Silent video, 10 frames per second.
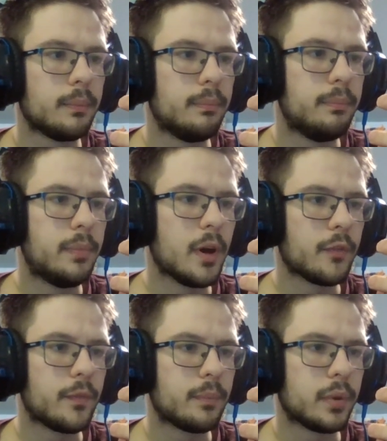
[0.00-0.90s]

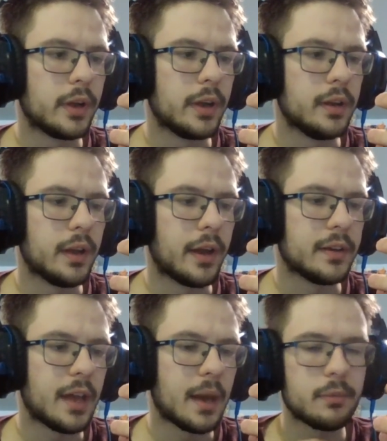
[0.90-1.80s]
Balefrade
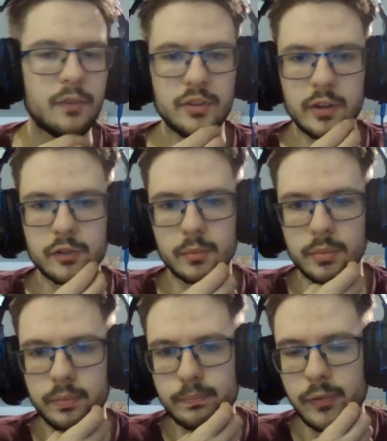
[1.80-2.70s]
Adapt. We've seen this one
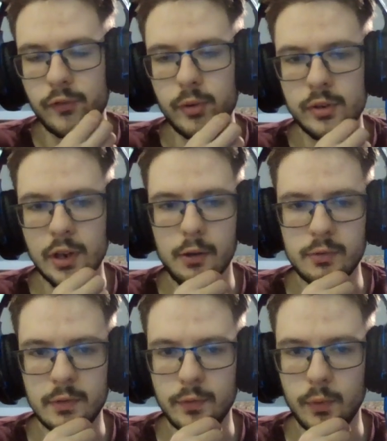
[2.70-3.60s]
a few times
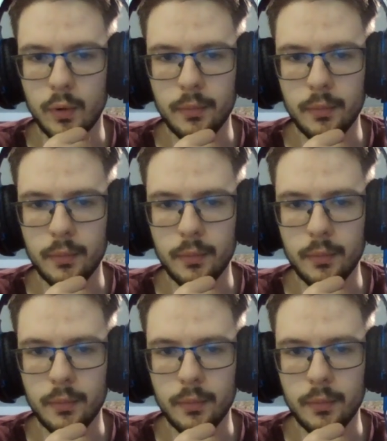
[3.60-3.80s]
before.